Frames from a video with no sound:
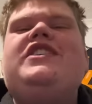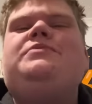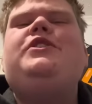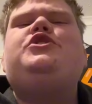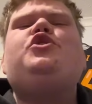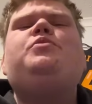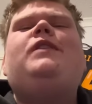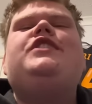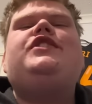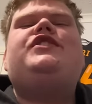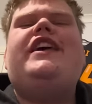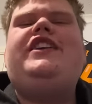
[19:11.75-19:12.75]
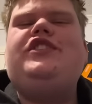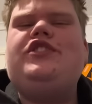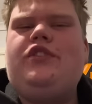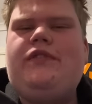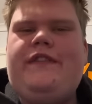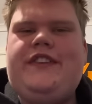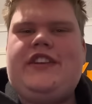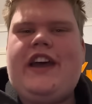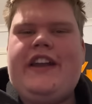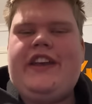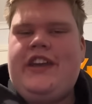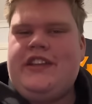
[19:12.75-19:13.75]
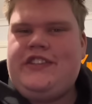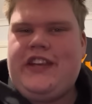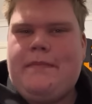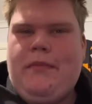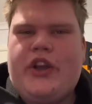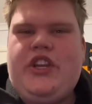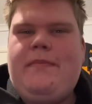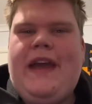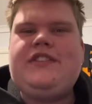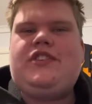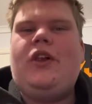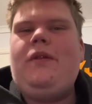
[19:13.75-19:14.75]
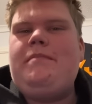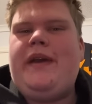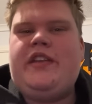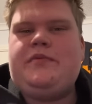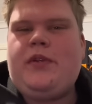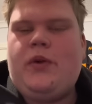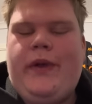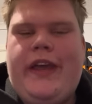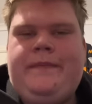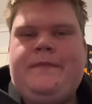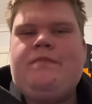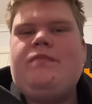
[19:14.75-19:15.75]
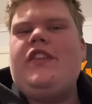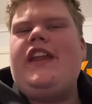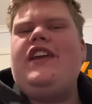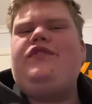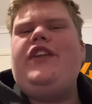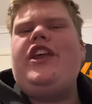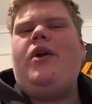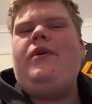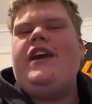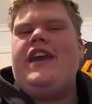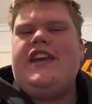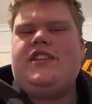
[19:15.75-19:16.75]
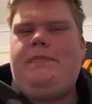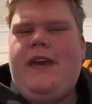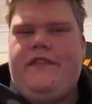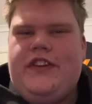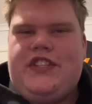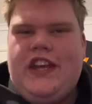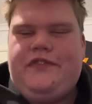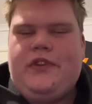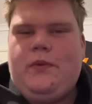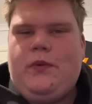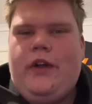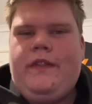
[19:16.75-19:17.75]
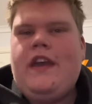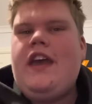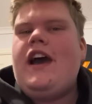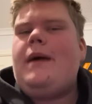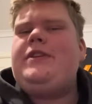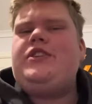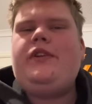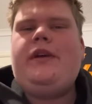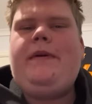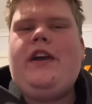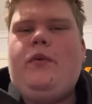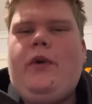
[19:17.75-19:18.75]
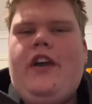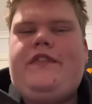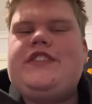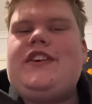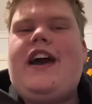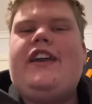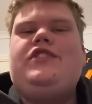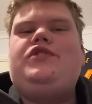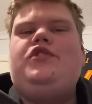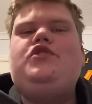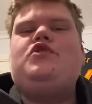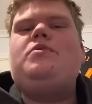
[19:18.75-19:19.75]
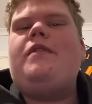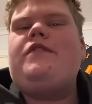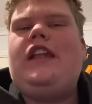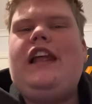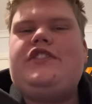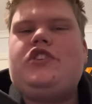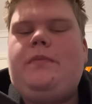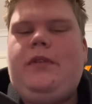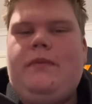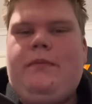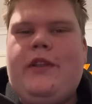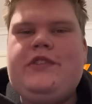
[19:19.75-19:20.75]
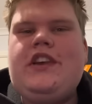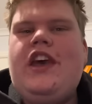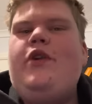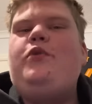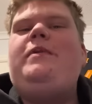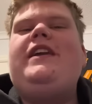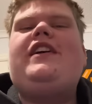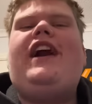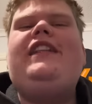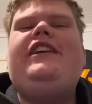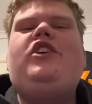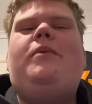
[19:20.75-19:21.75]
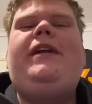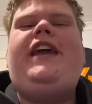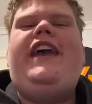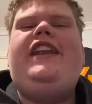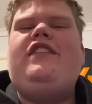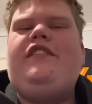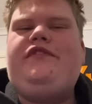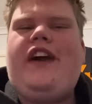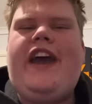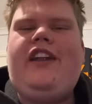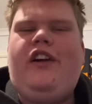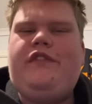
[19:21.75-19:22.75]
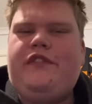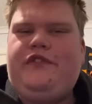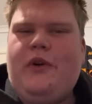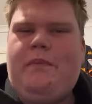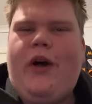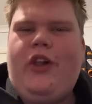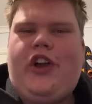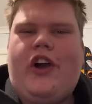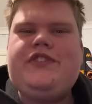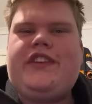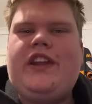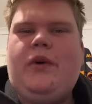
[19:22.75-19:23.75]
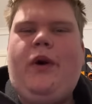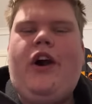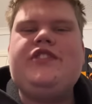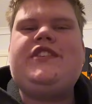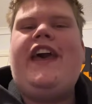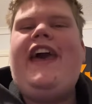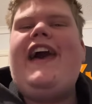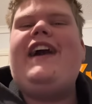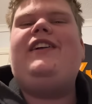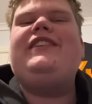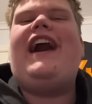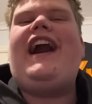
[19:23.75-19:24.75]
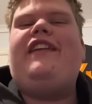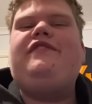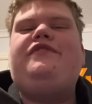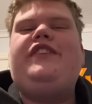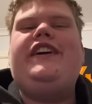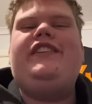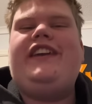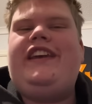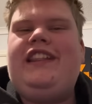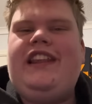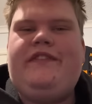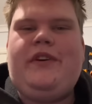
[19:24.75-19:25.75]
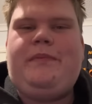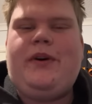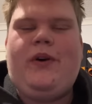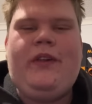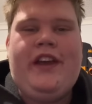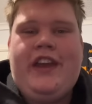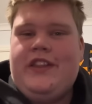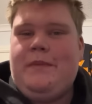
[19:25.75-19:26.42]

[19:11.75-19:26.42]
It's been a true pleasure taking you to the Riverside see a monumental Middlesbrough win. The next video is a bit of a different one. I've been doing a bit of work for Tigers Newsroom over the last couple of months. We've been kindly nominated in the final of the Football Content Awards held at Anfield in Liverpool.